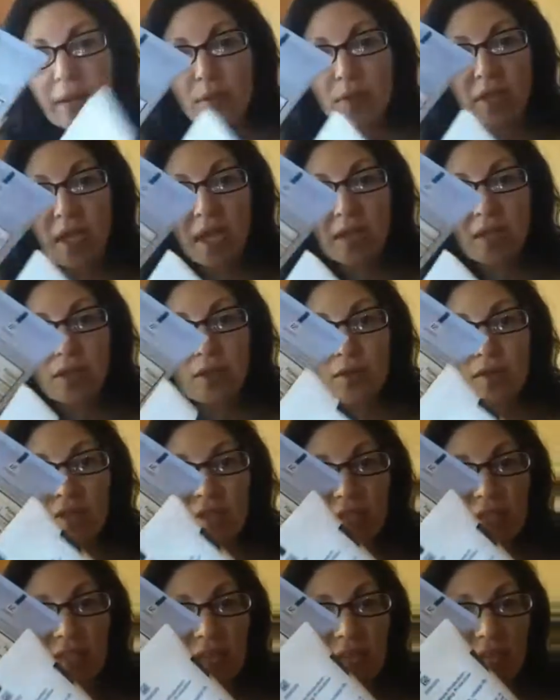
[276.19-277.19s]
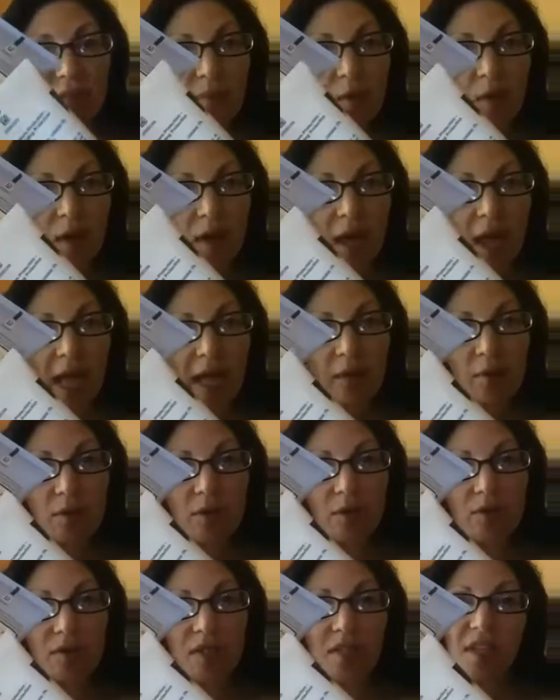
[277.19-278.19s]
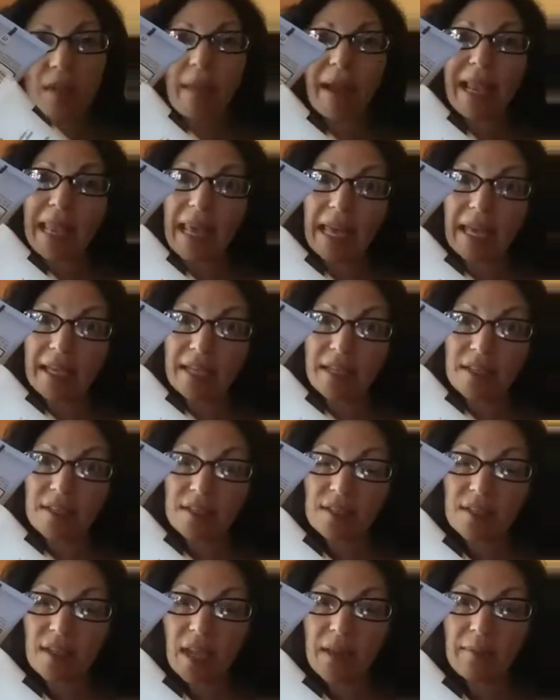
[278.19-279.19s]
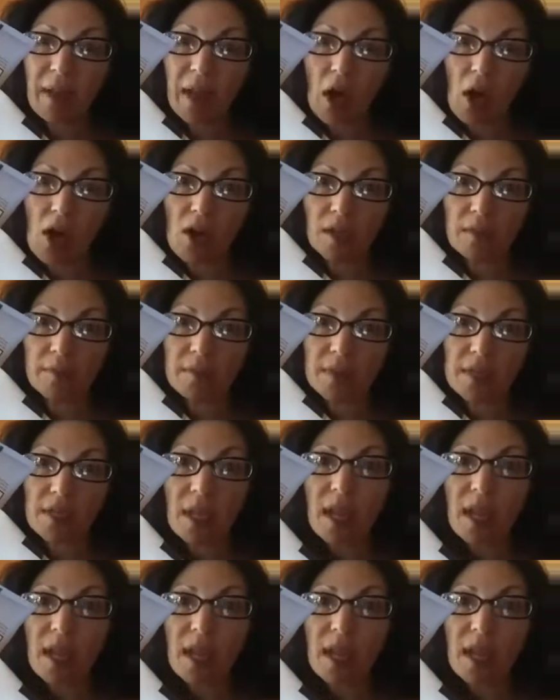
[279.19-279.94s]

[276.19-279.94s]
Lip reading: will not use these anymore. I will use these on my legs and my arms.